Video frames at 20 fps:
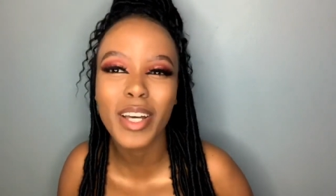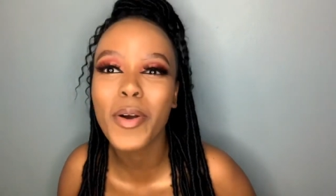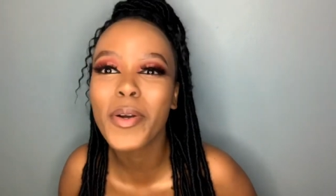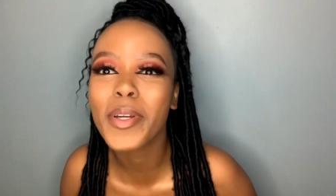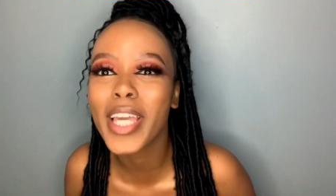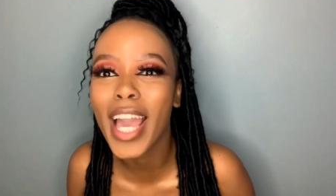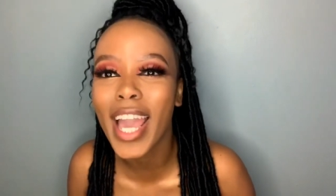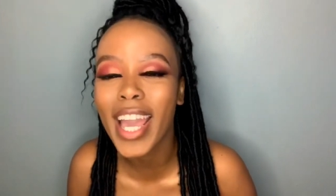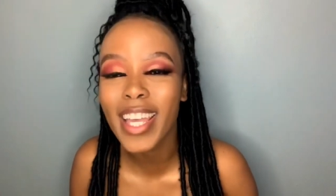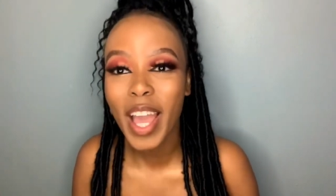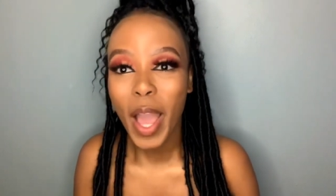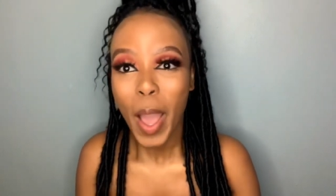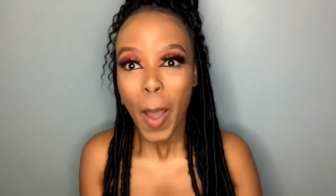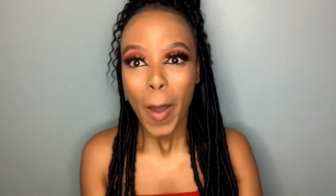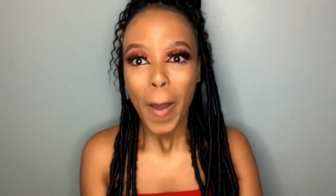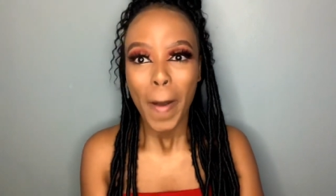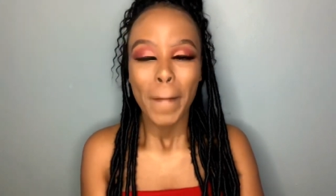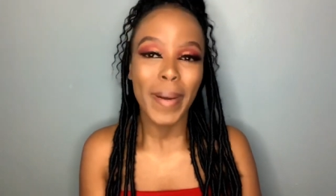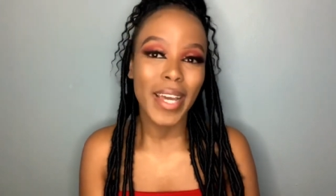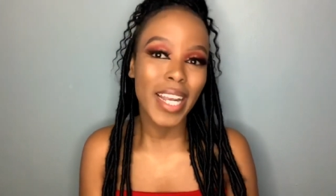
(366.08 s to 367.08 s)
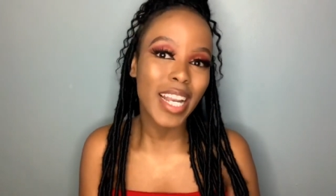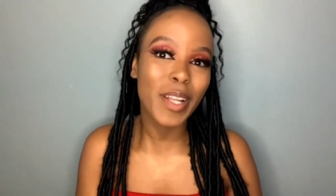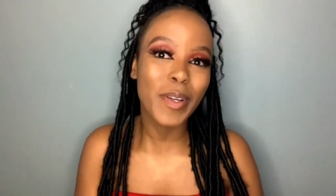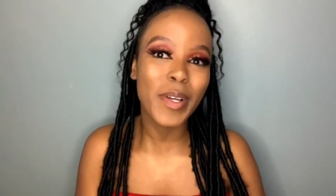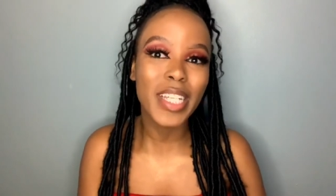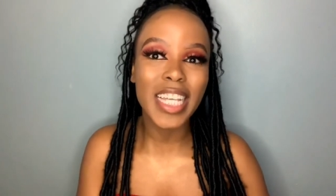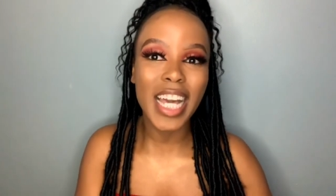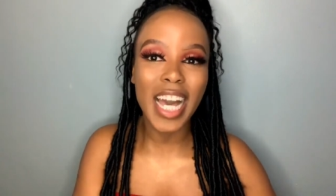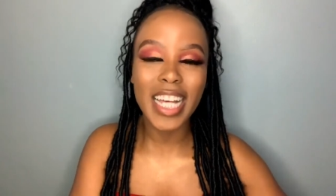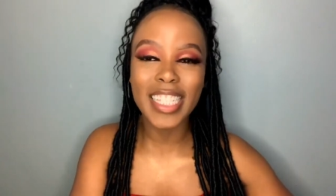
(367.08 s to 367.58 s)
okay but
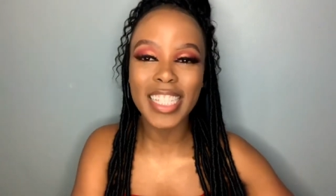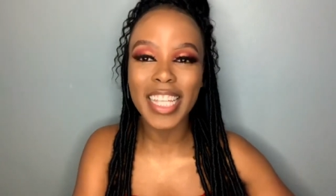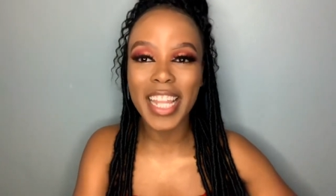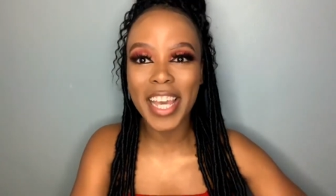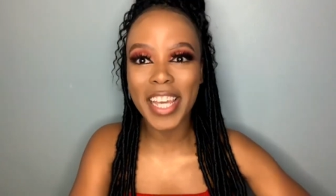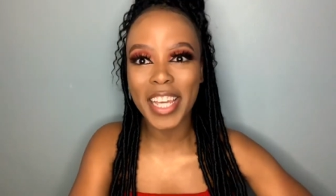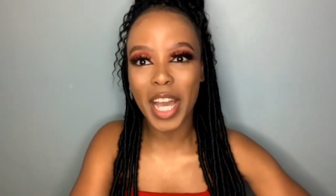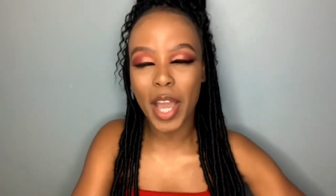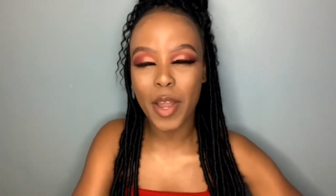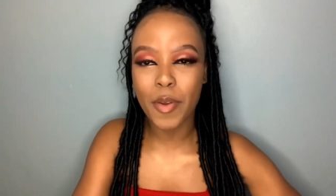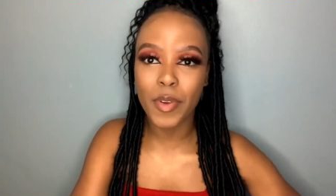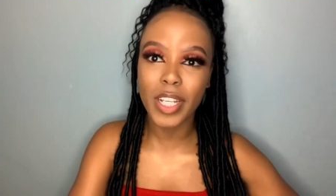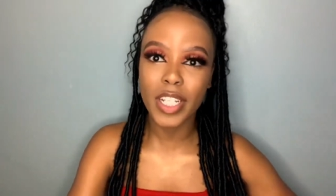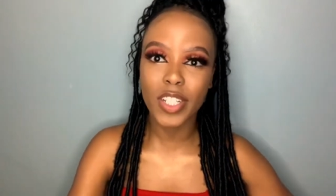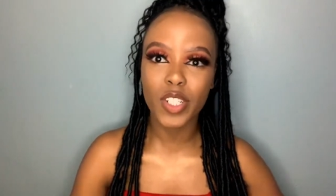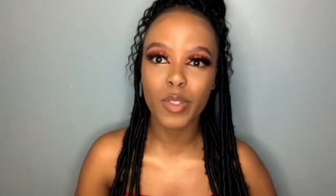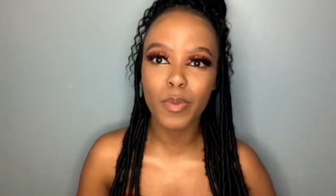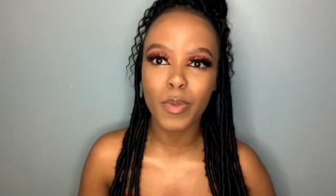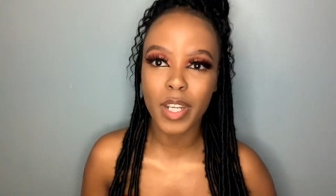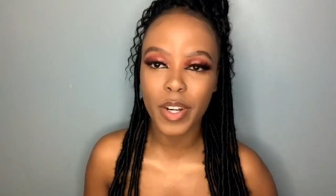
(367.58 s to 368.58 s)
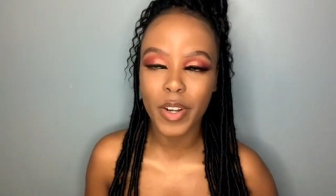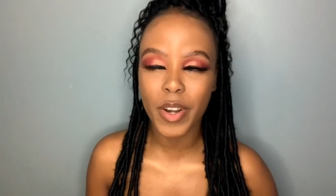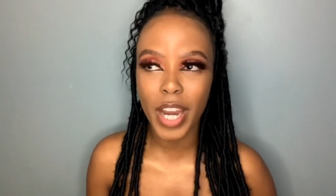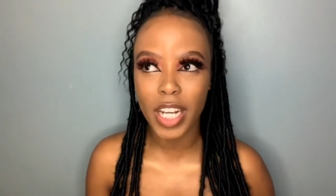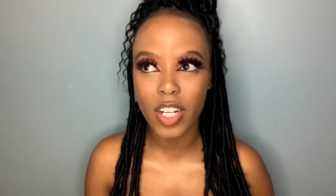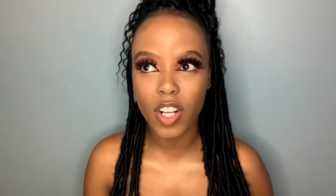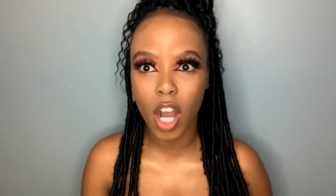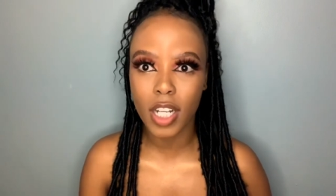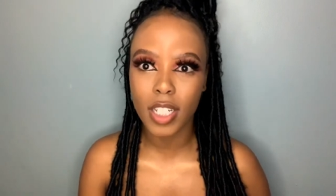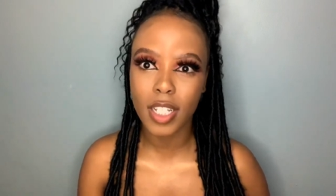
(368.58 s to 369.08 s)
anyways, guys, like I really just want to
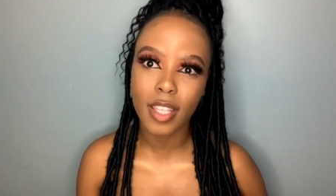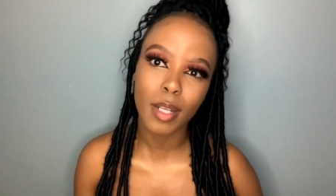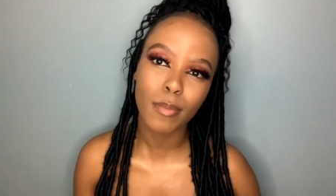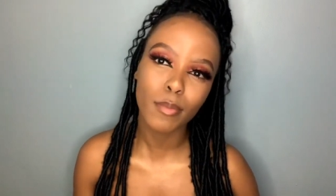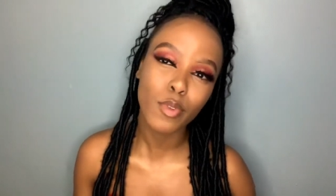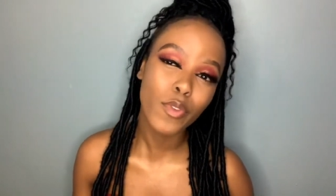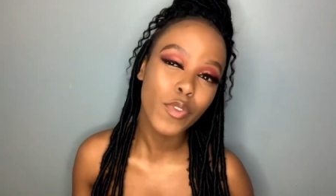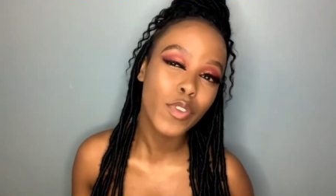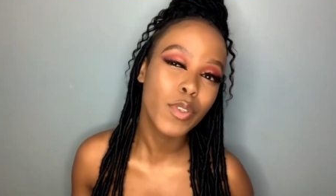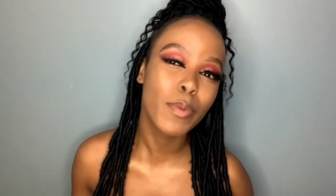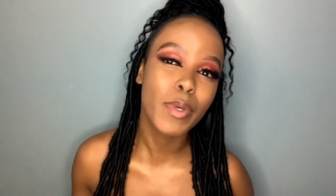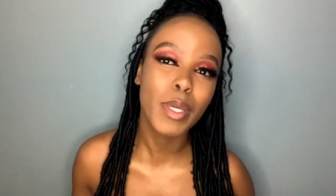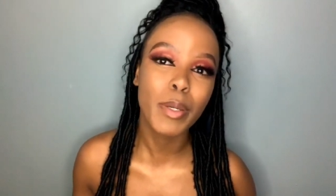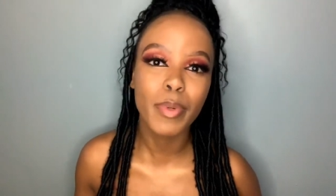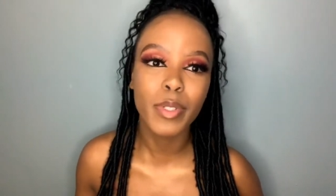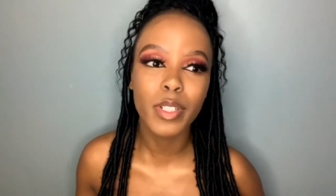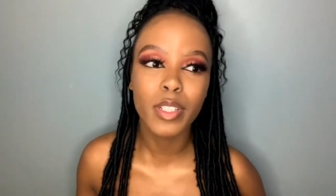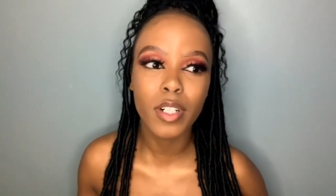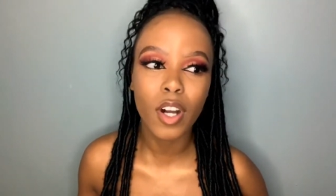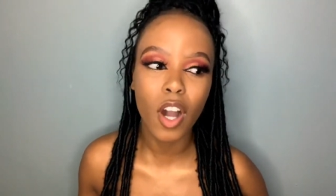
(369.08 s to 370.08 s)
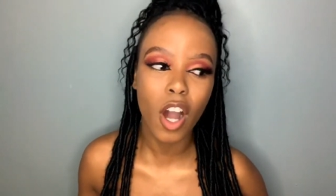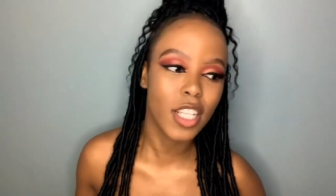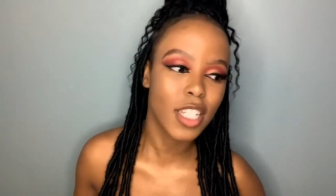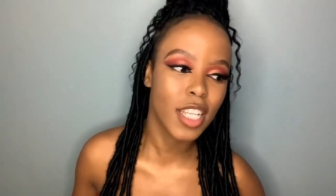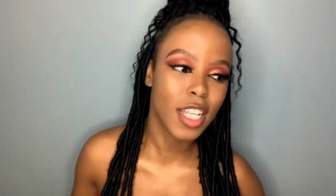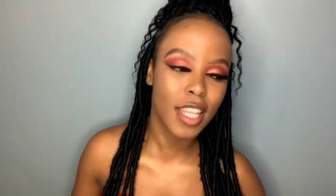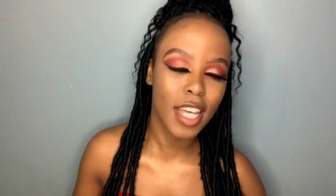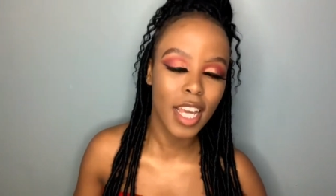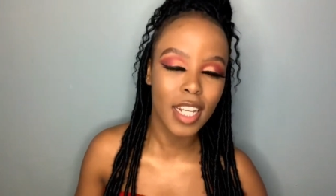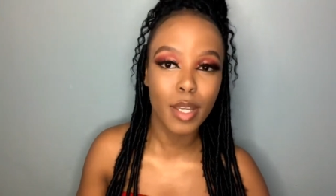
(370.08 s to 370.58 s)
create content that moves people,
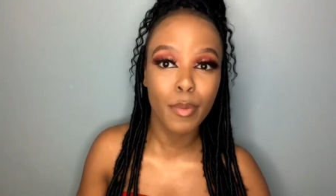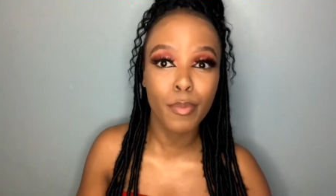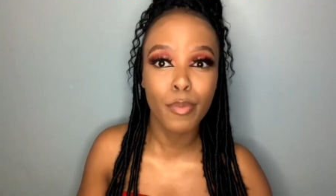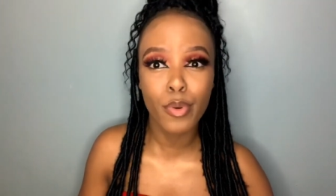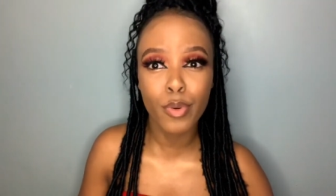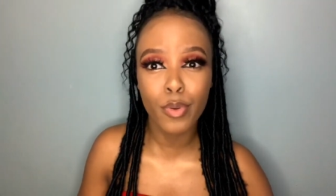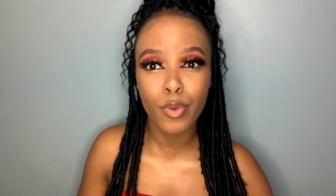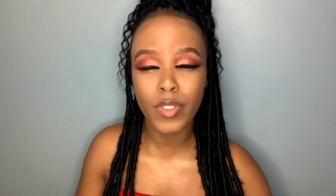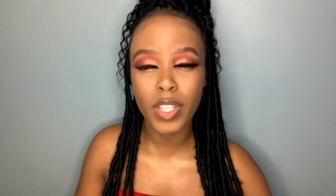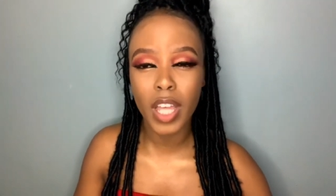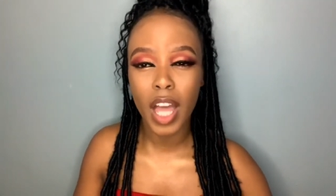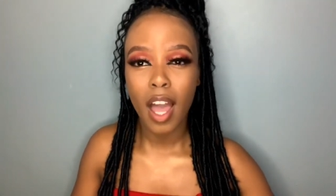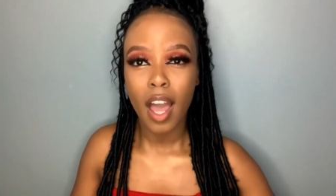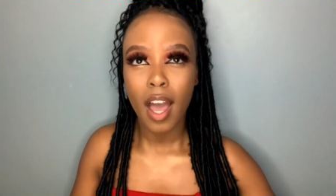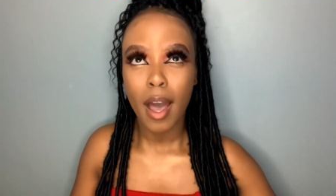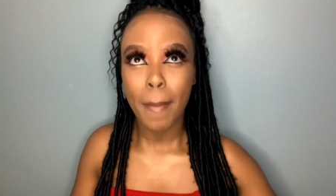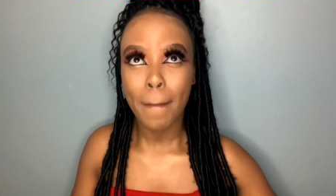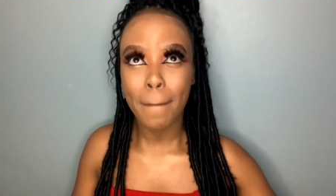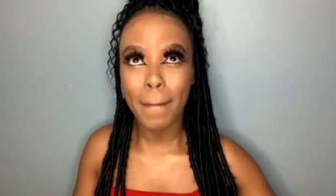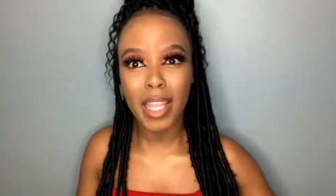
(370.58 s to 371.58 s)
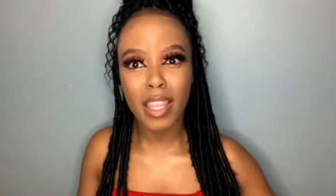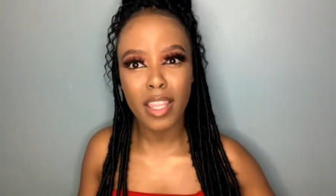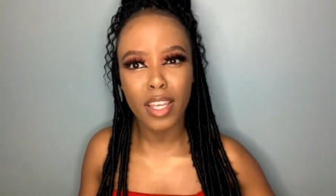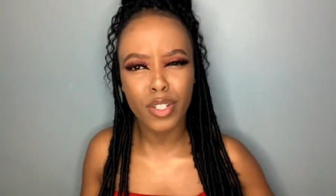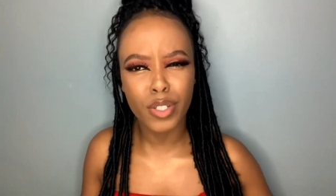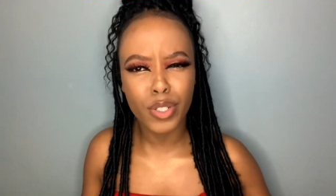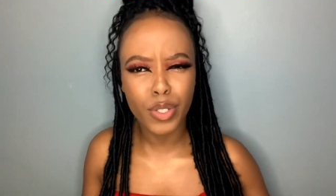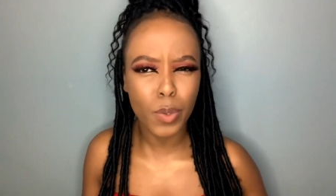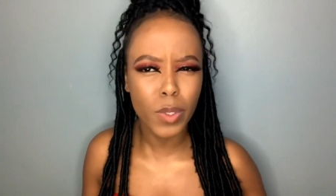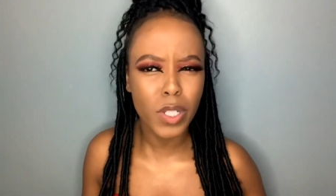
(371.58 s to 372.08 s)
content that improves mother
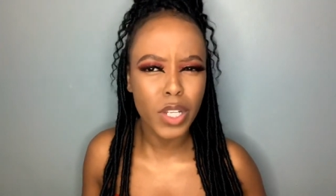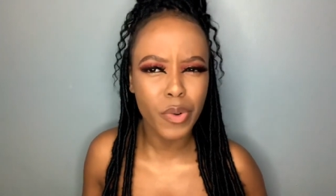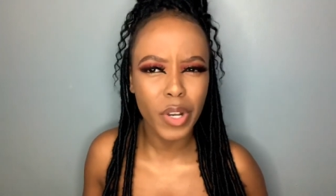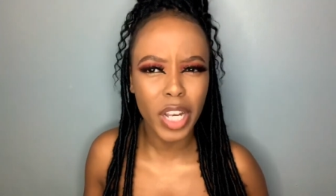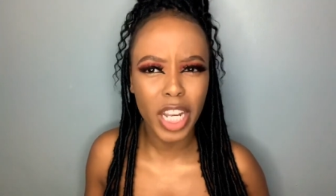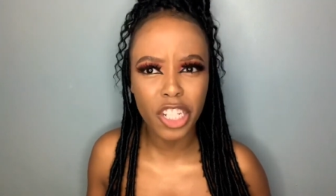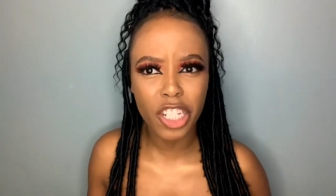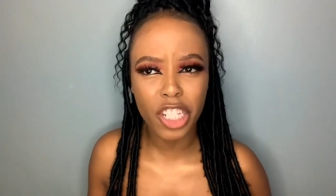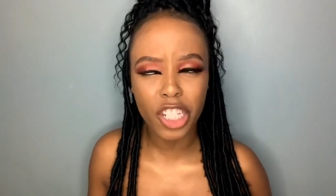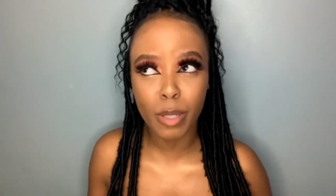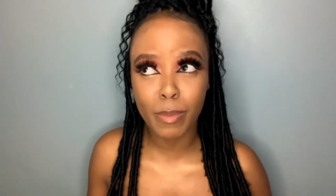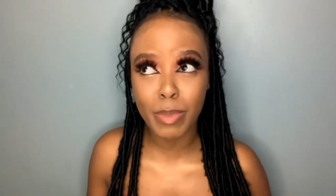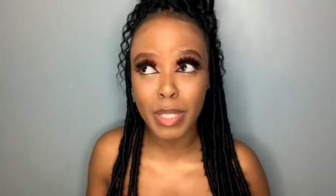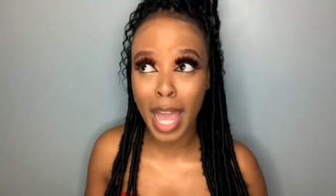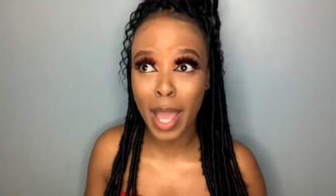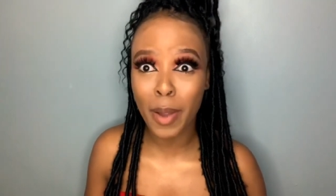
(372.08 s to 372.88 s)
and daughter relationships.